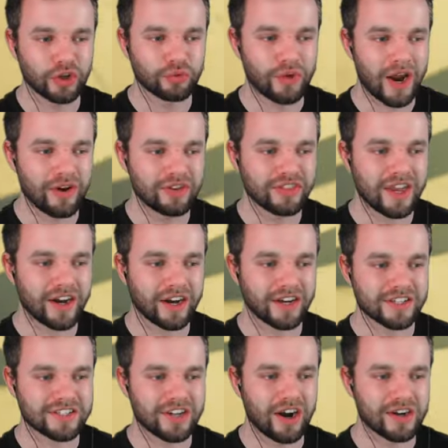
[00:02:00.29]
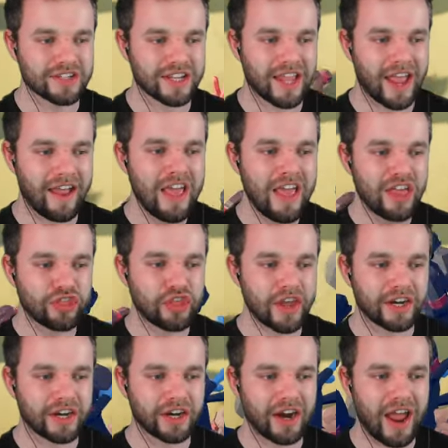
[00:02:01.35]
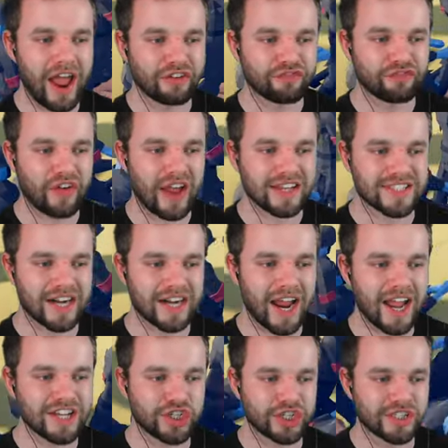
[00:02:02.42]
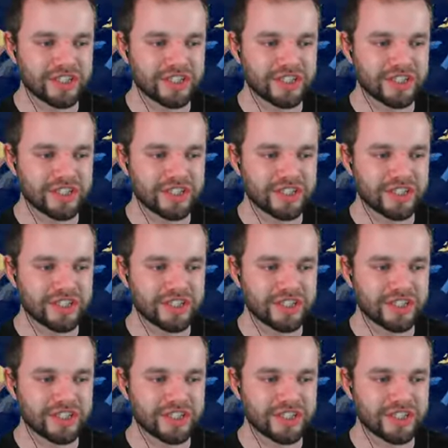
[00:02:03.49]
round, they are going to start to get thicker and faster. As you can